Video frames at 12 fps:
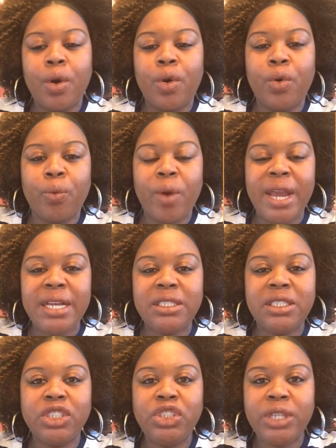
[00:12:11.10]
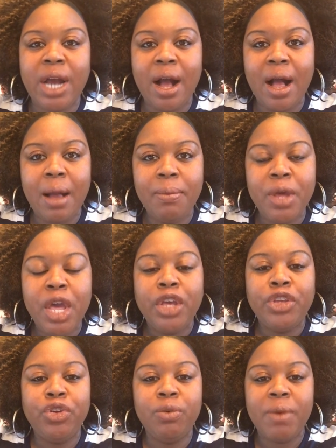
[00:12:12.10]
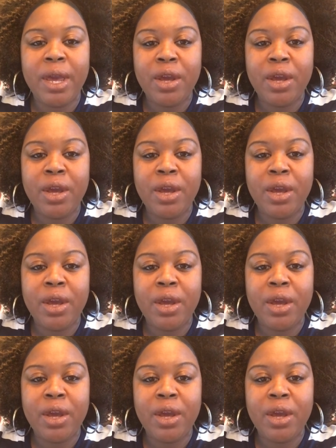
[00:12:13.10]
Great job. You may